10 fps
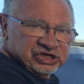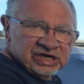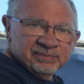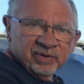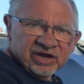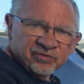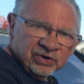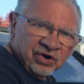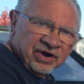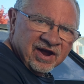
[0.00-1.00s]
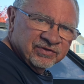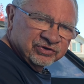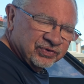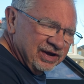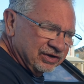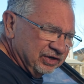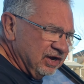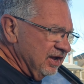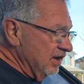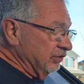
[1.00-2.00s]
Jeep if we don't have the
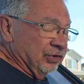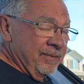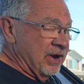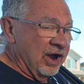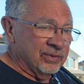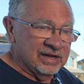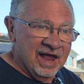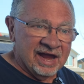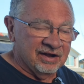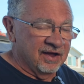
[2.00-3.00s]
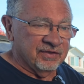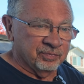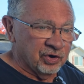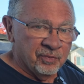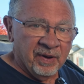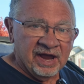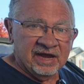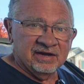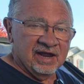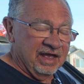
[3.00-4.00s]
trailer, so I'm not relying on the
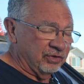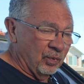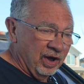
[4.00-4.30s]
propane and the